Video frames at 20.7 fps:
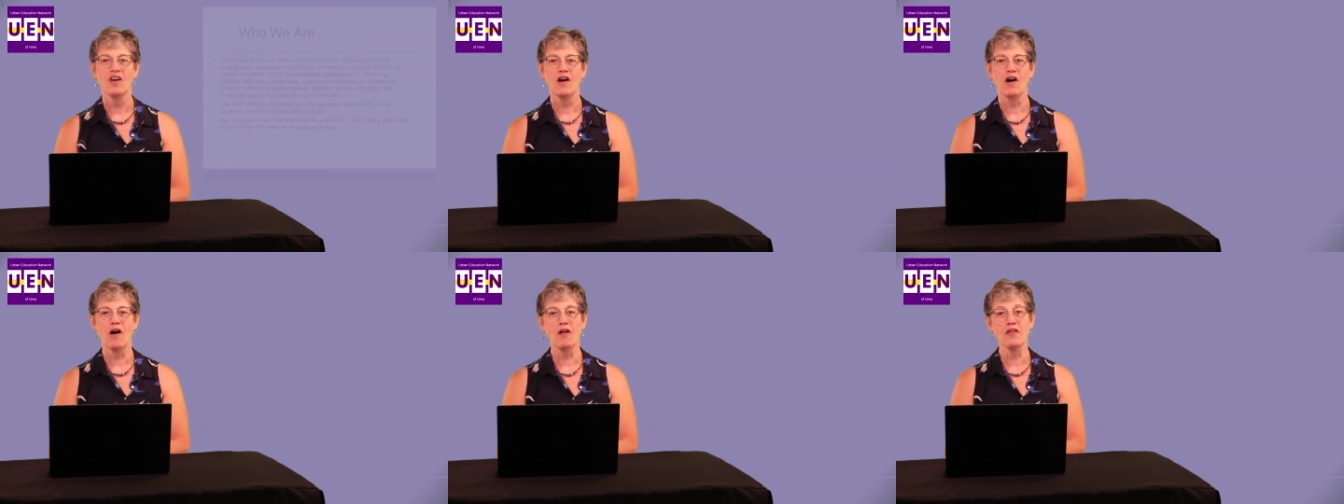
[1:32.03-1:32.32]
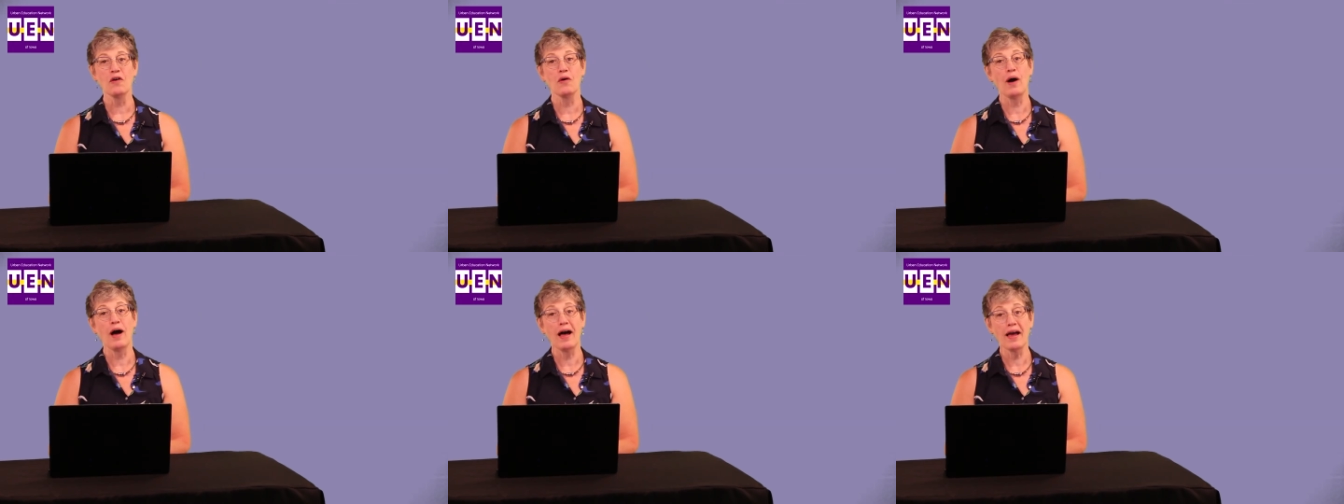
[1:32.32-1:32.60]

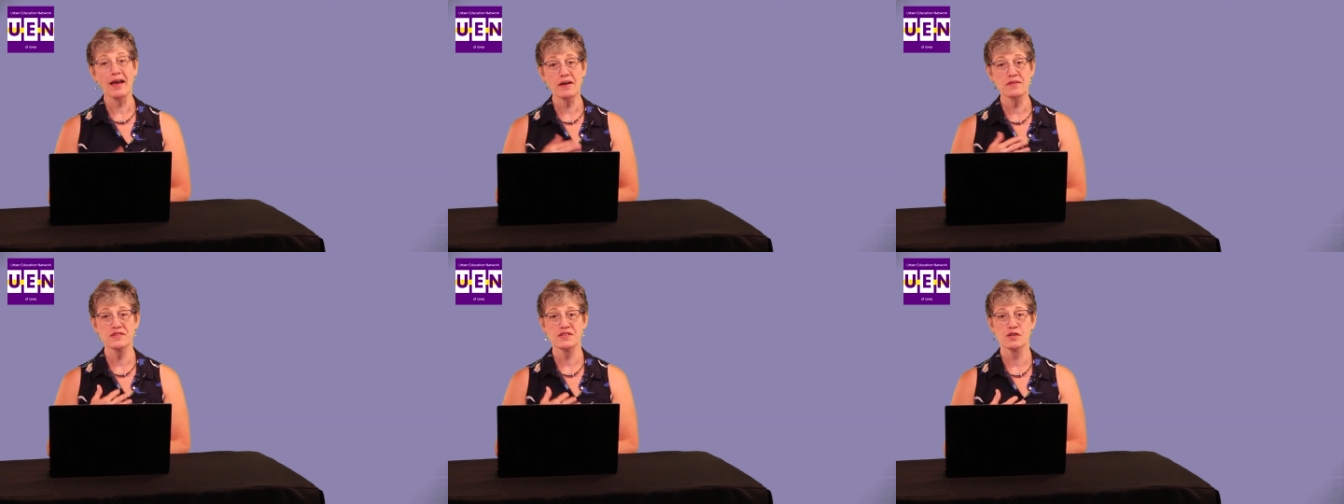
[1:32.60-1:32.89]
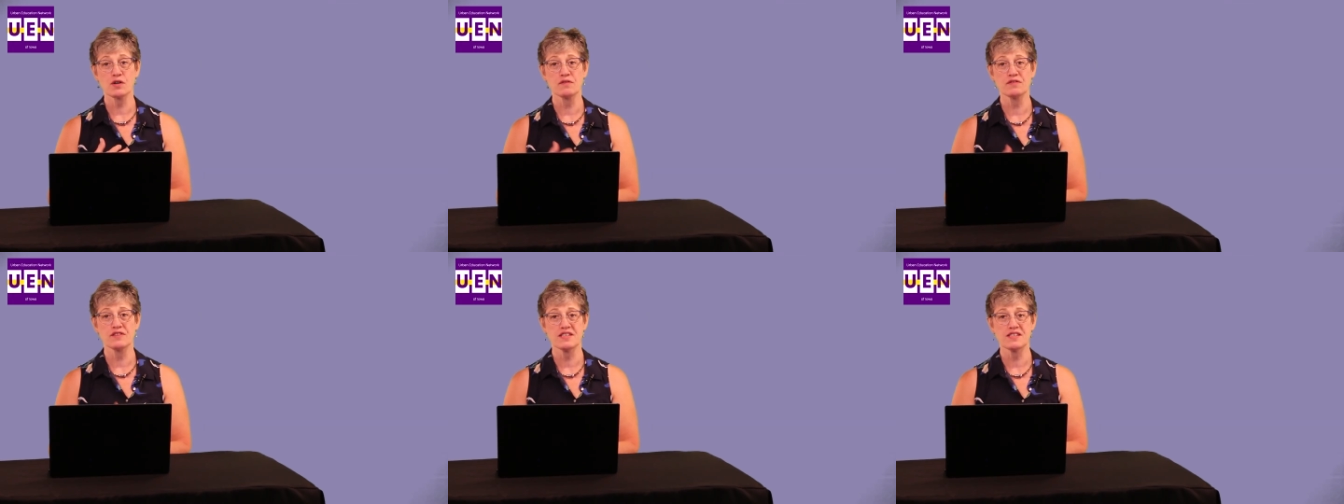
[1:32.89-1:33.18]
Although I have
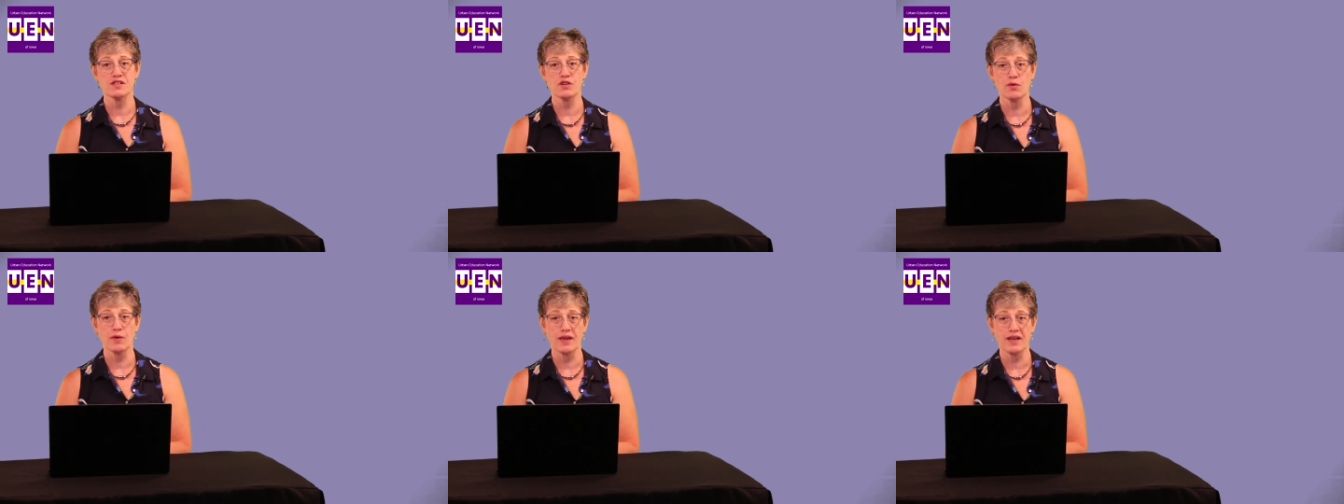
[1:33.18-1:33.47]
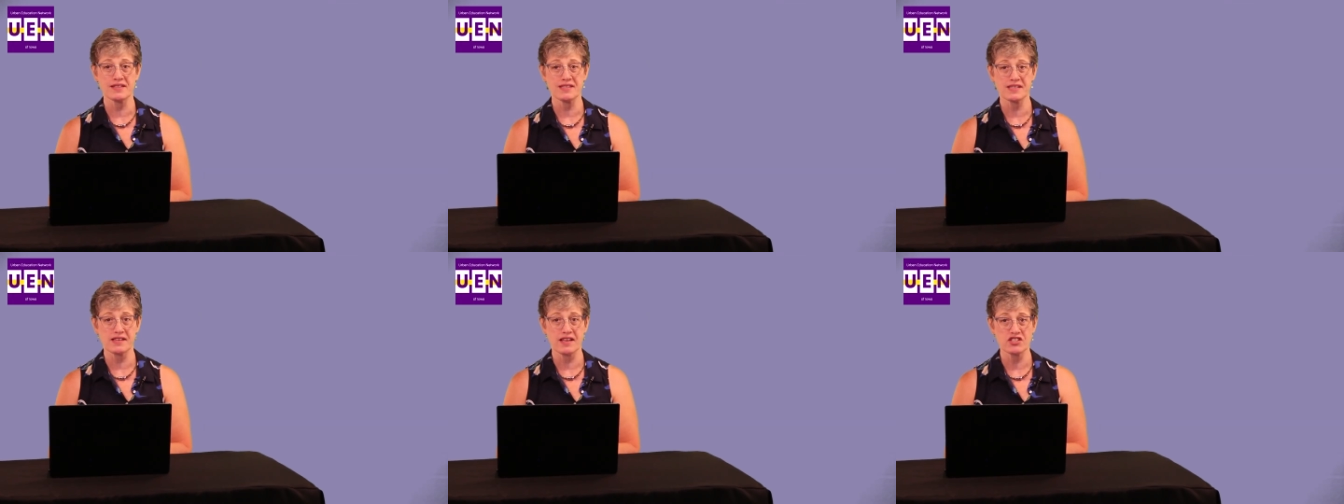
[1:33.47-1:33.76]
served as
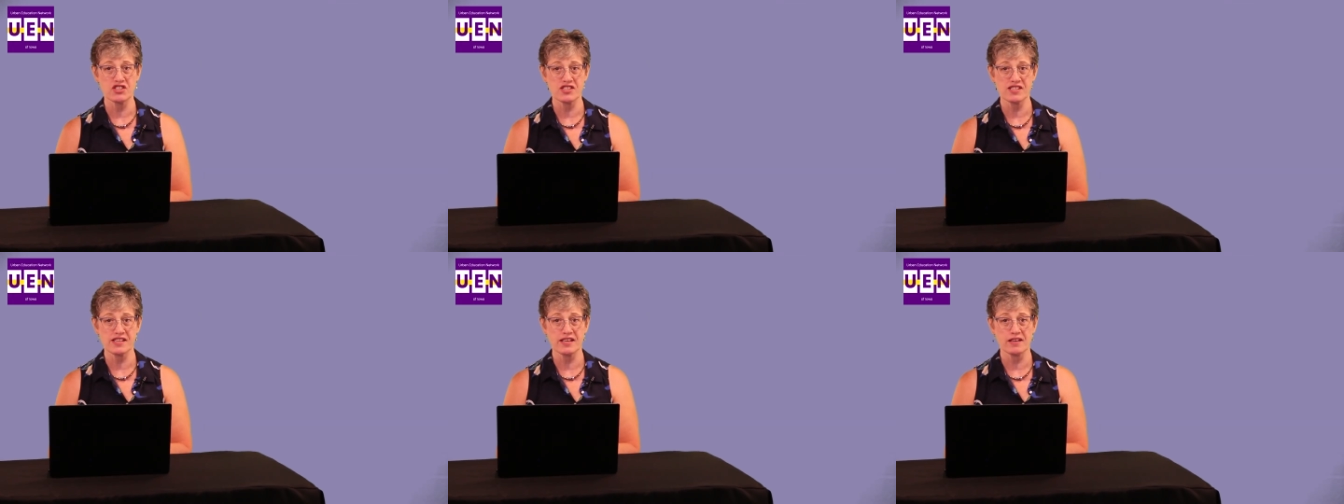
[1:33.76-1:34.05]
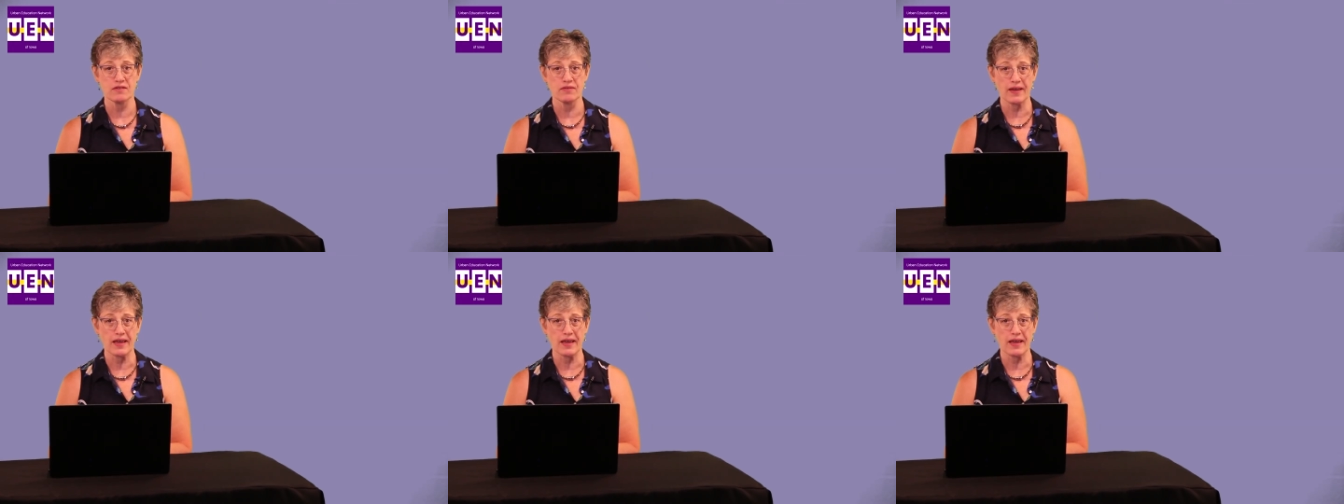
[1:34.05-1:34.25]
UEN's legislative